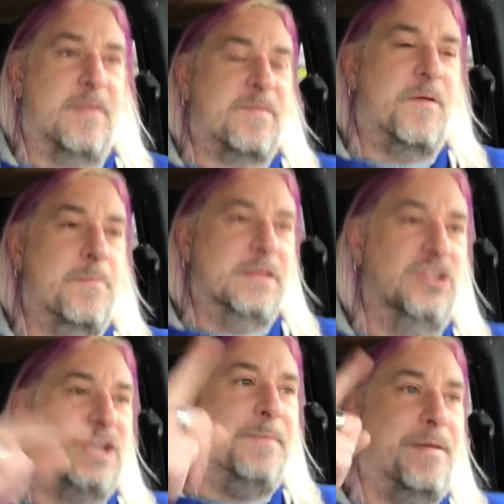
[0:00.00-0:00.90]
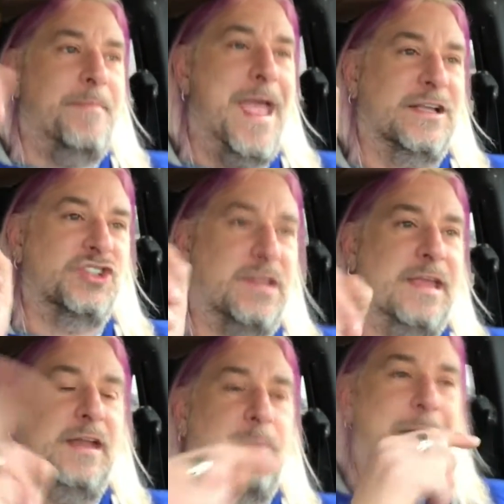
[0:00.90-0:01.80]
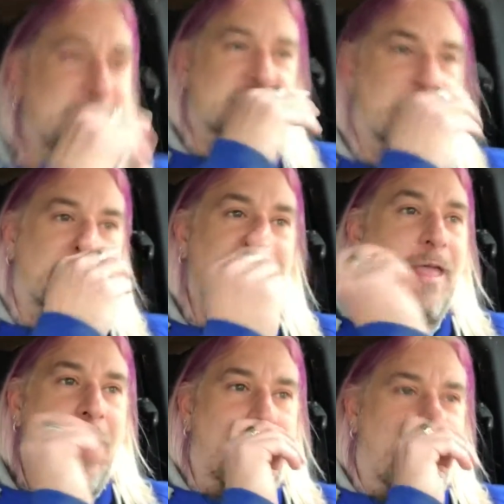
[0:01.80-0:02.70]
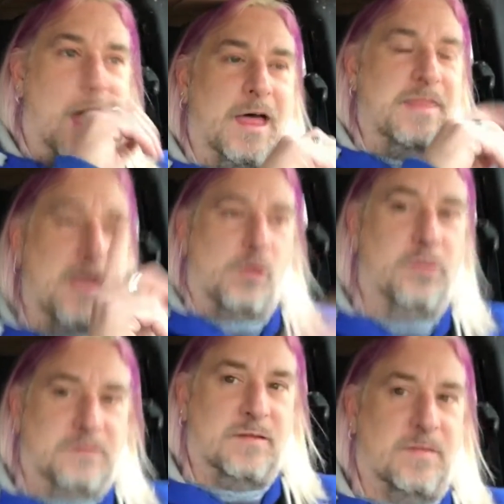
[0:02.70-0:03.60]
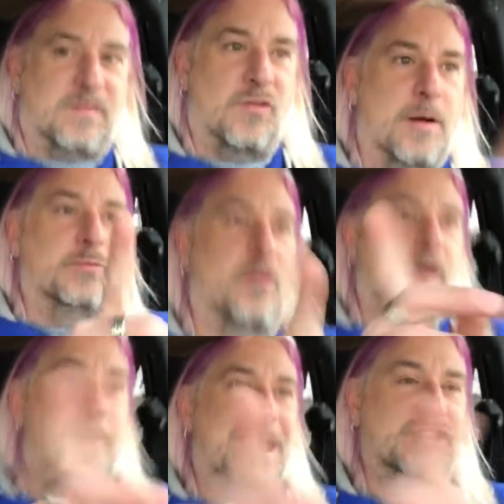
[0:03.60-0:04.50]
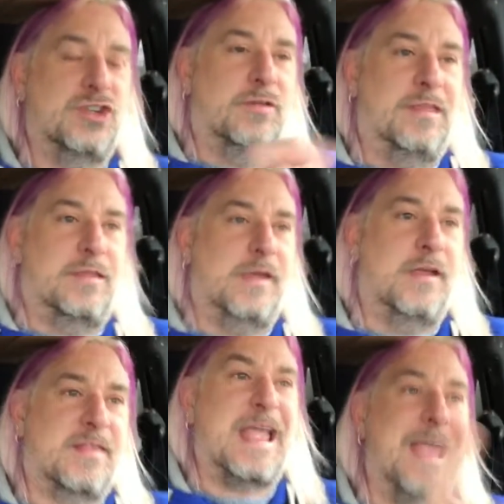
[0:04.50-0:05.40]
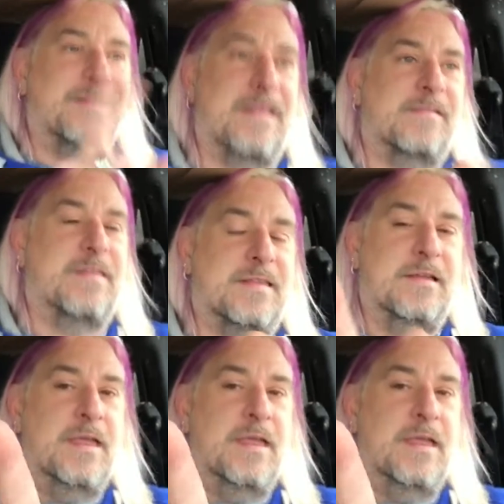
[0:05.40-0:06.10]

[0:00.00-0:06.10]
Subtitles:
this from the Jeep, I'm actually going to measure the old storm door to make sure that the sizes